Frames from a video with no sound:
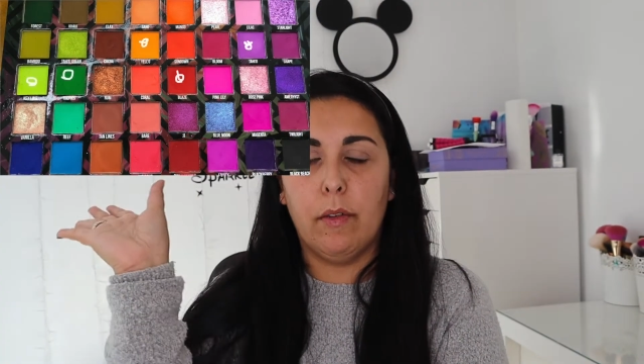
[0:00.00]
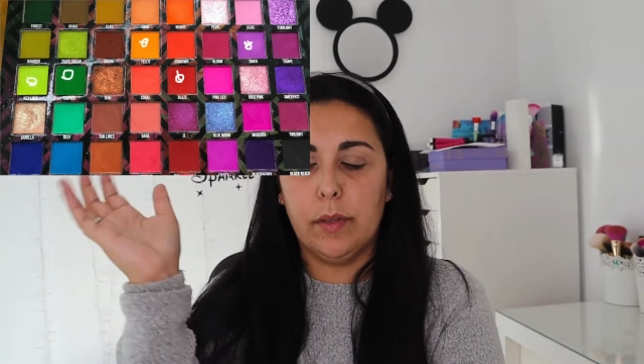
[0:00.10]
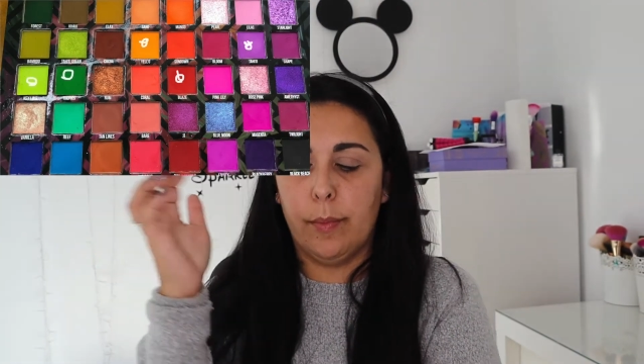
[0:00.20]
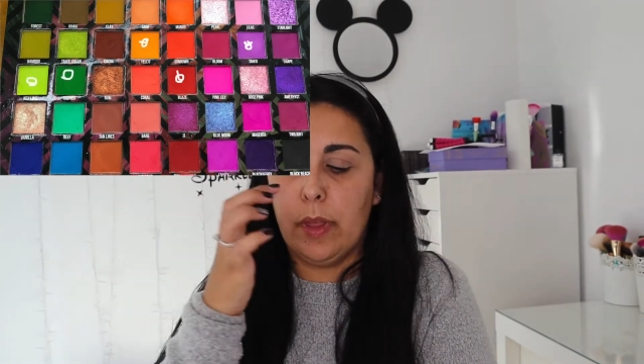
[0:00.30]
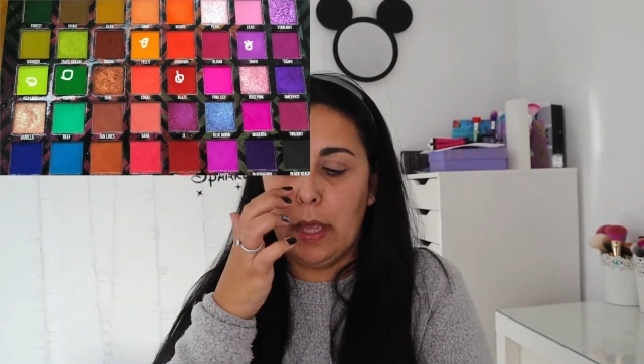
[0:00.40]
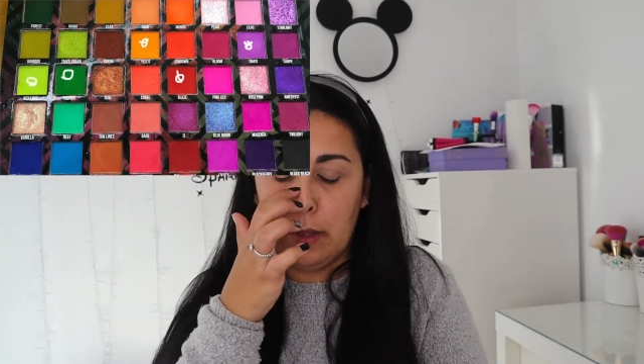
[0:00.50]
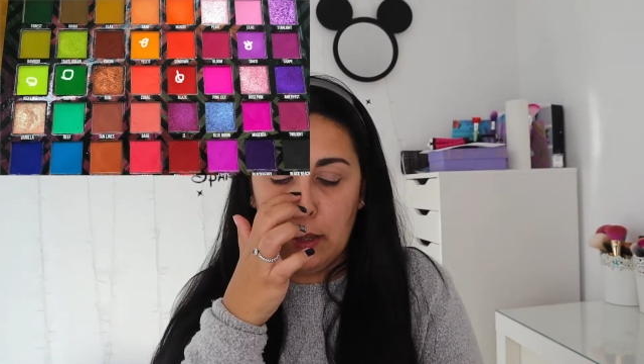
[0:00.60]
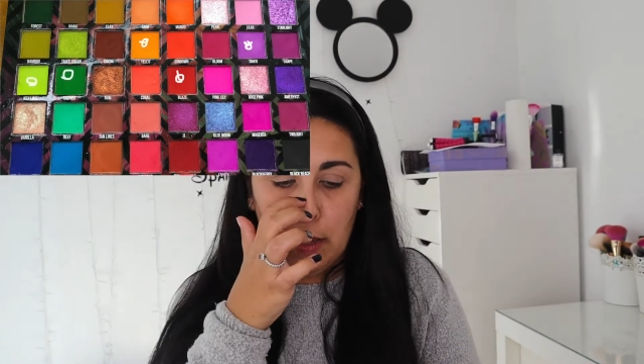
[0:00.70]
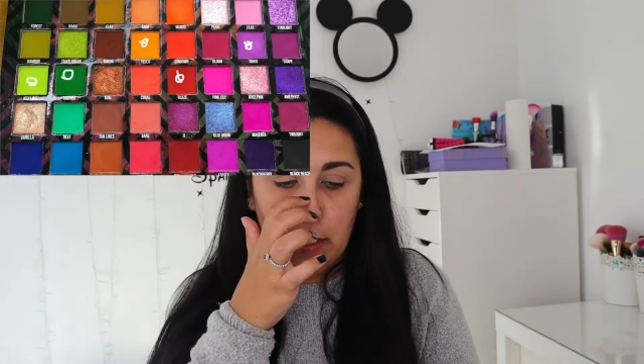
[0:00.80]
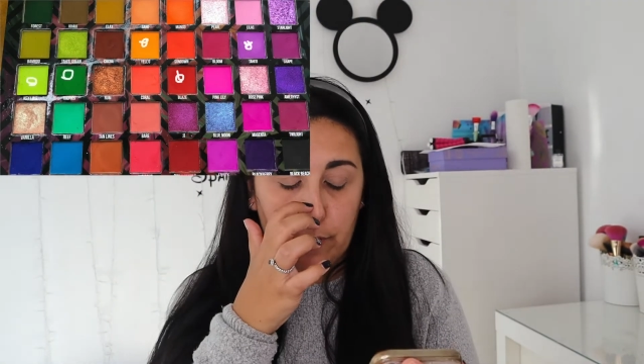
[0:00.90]
or something
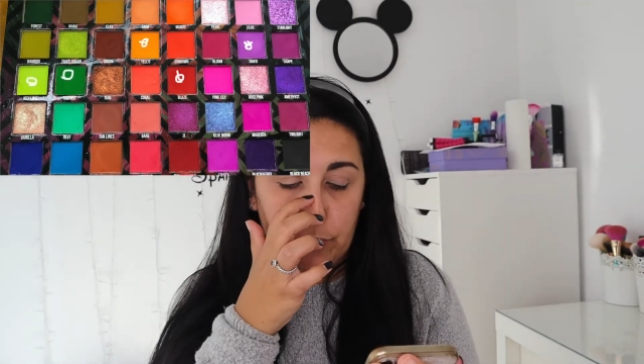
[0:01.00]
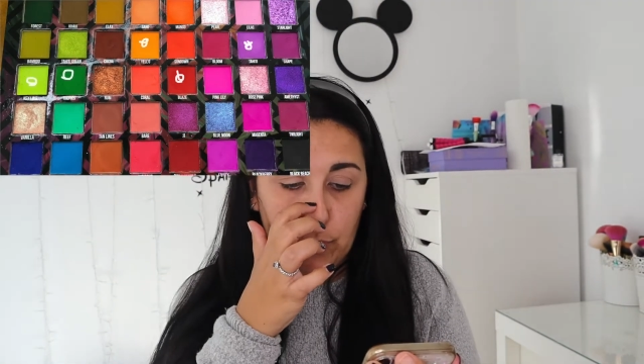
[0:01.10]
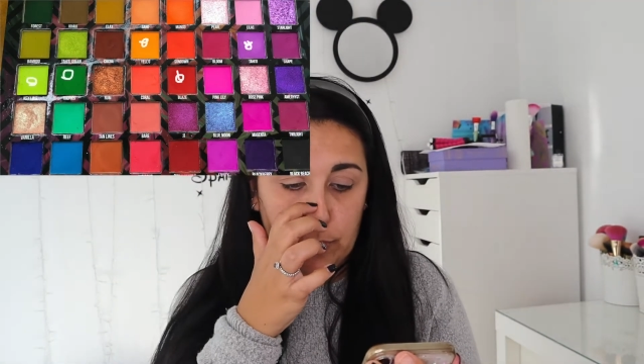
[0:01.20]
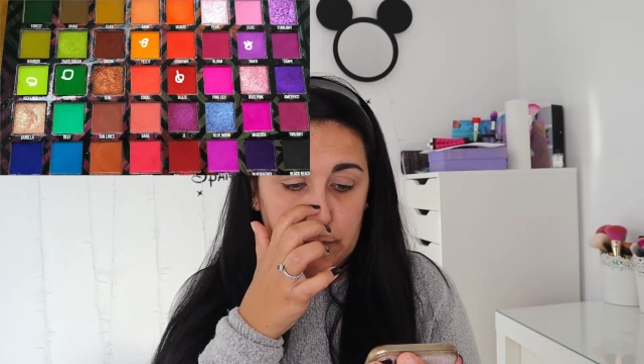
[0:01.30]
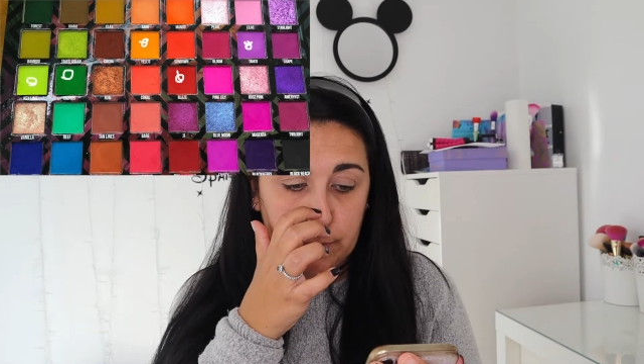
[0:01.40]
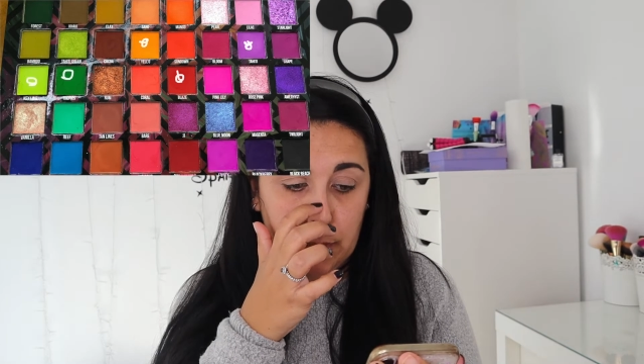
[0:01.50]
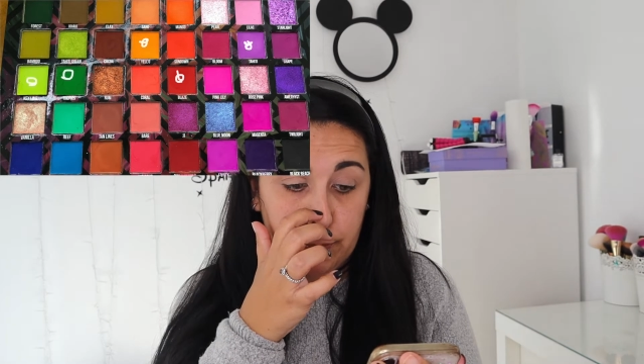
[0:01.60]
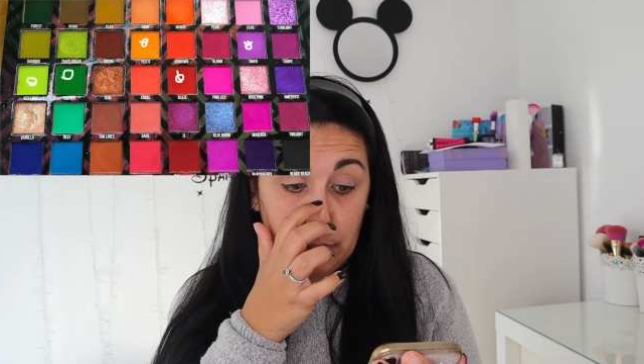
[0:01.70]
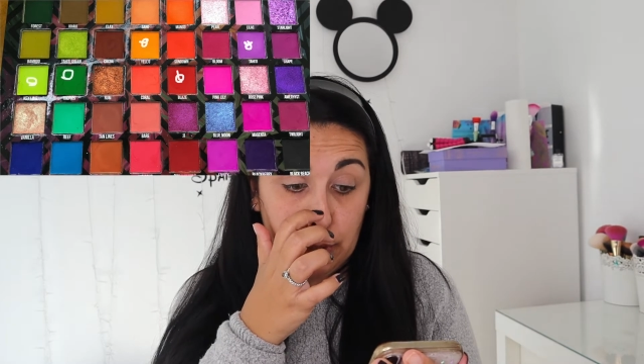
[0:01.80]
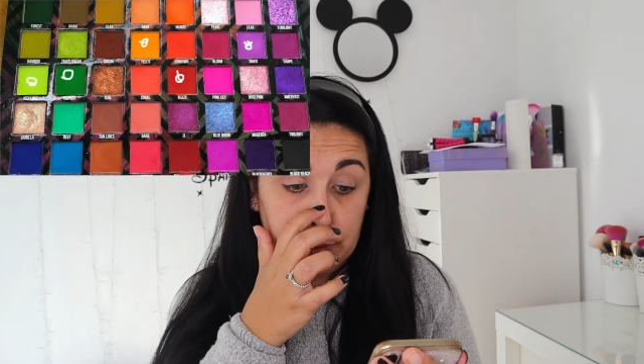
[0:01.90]
of the ones I'm going to
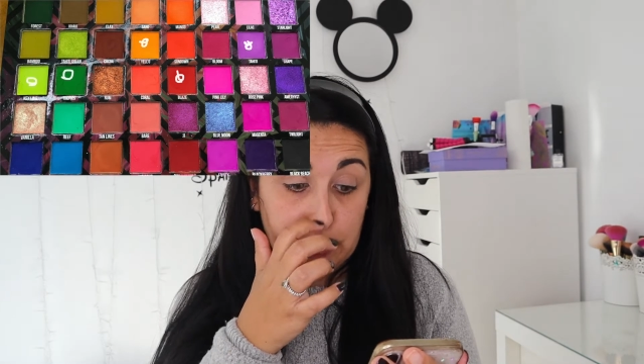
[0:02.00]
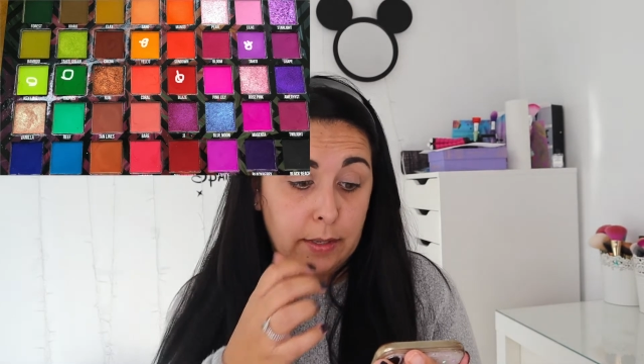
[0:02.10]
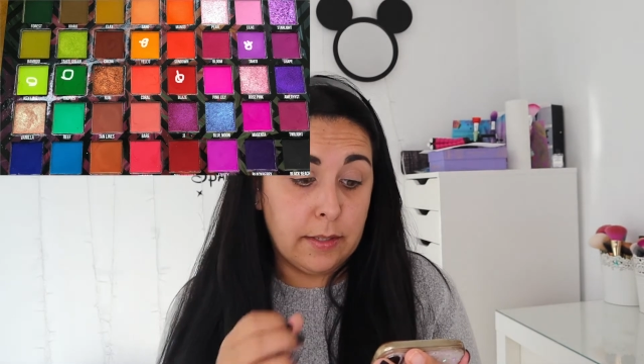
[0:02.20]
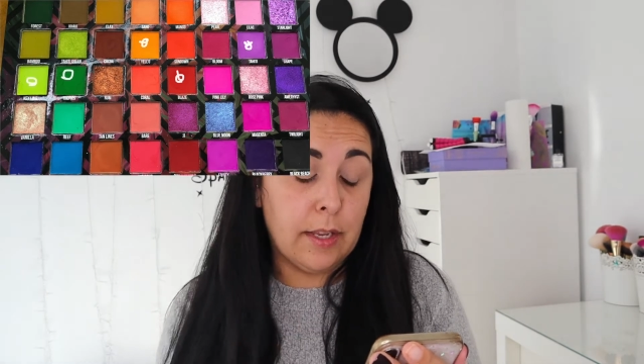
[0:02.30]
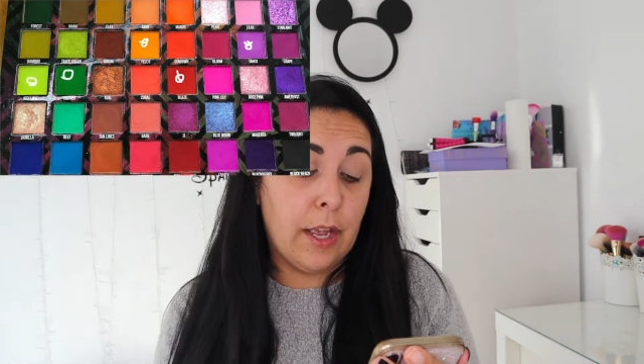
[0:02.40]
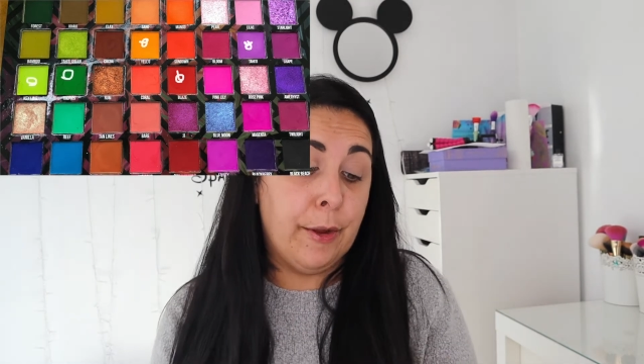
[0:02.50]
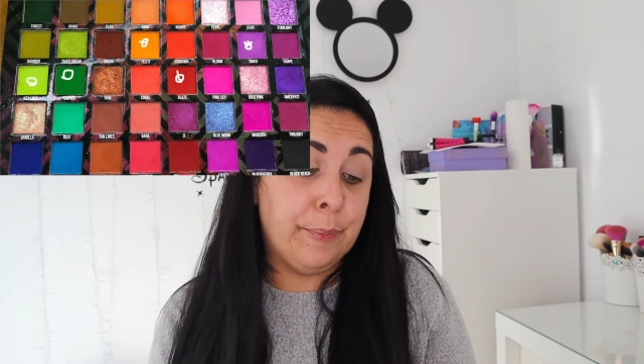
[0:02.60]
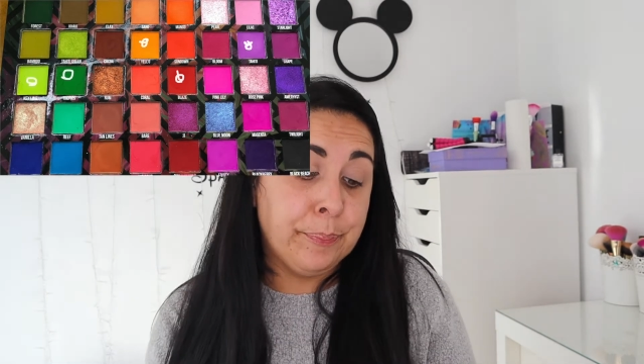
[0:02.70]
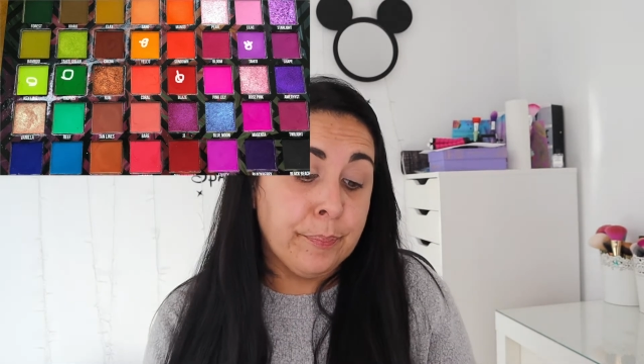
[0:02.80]
be using. So